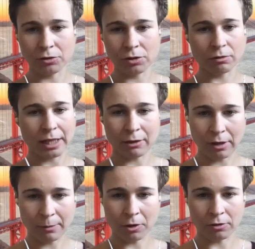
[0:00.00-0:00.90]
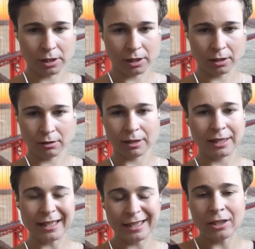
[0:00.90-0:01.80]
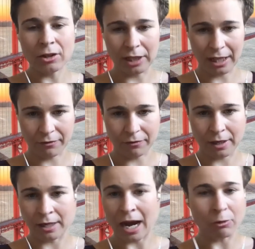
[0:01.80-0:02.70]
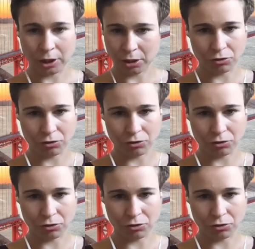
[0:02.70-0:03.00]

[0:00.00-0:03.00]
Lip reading: So like web hosting, they know they have an outage or